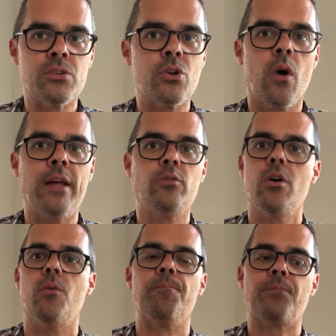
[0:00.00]
So I don't
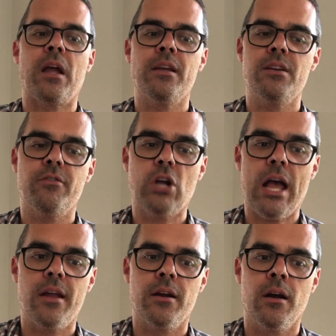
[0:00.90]
know. I had never
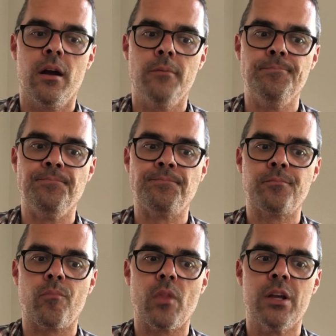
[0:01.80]
had
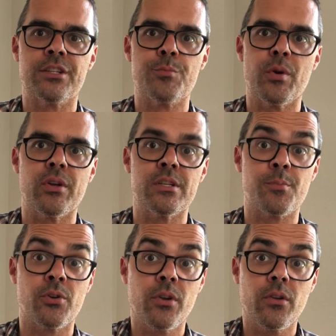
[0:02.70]

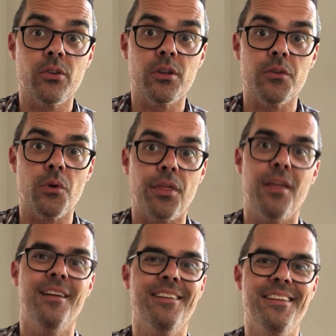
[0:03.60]
experience, particularly
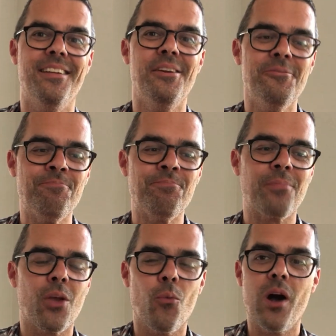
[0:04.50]
with
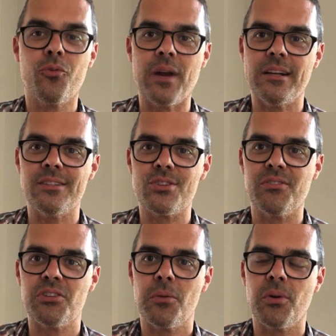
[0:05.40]
well-rated
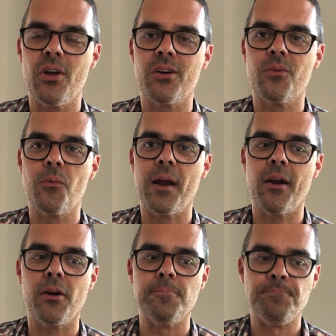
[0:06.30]
Sauvignon Blanc,
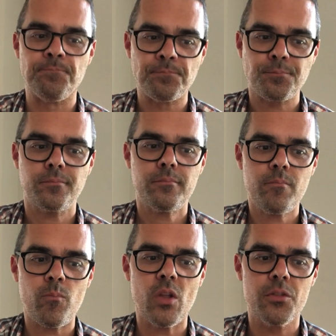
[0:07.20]
where
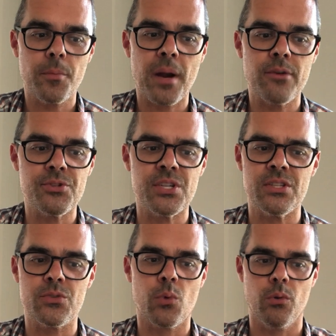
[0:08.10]
the
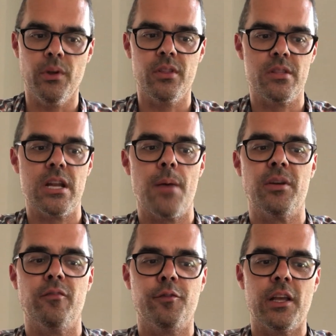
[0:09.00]
pyrazines were really the
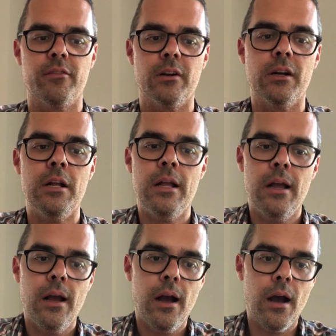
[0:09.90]
dominant flavor.
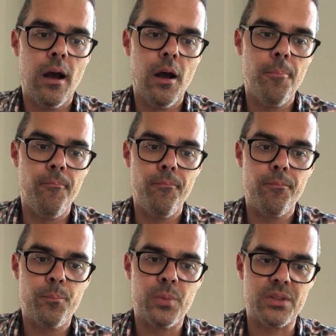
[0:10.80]

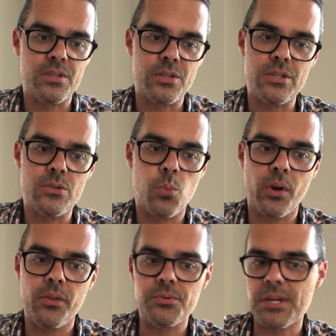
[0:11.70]
But this is
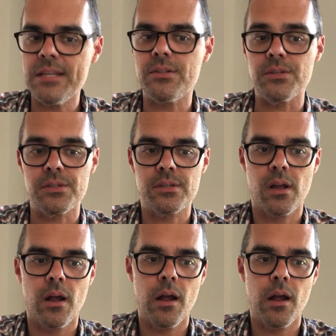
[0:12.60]
one of those cases.